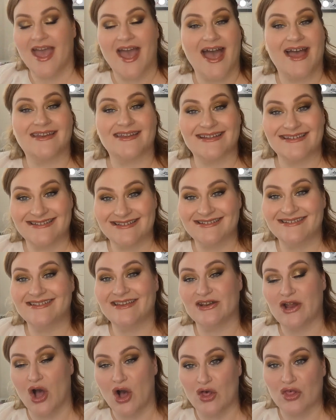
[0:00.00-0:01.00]
and I did
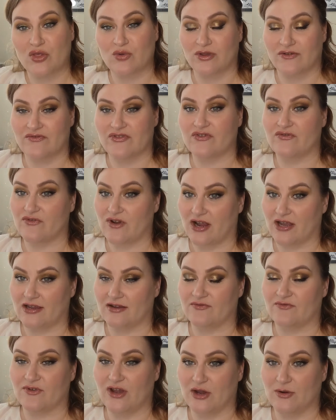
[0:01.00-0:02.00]
get all three of the
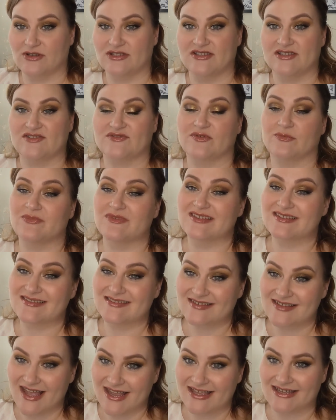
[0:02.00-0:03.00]
fragrances from the
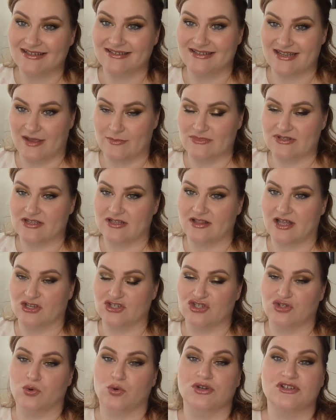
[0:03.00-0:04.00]
second Diamonds
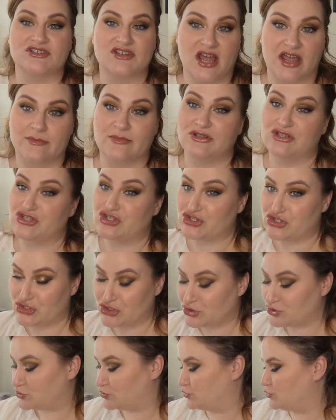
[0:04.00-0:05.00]
collection or Diamonds
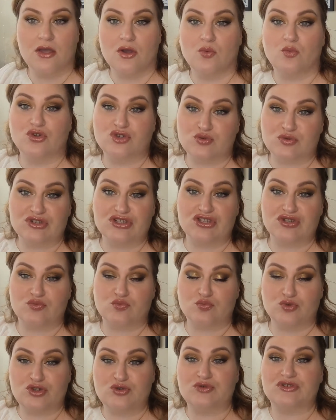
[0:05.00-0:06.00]
2 which was
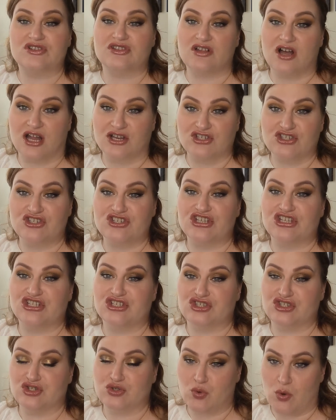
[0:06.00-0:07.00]
which was launched
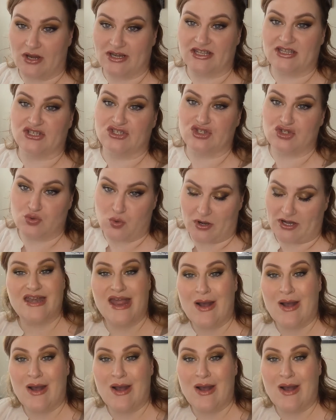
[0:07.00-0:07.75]
in 2020.